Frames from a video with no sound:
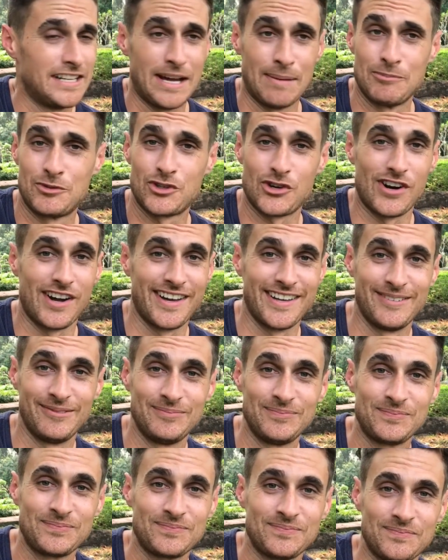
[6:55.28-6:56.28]
I'm trying.
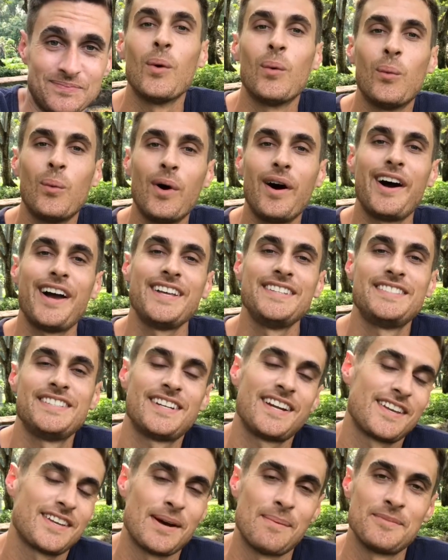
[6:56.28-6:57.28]
Why did
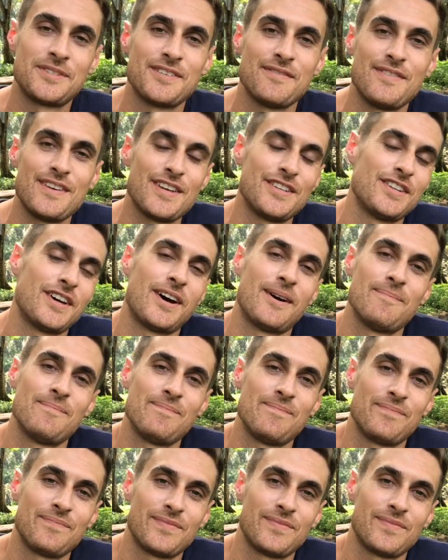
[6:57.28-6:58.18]
I come to Vietnam?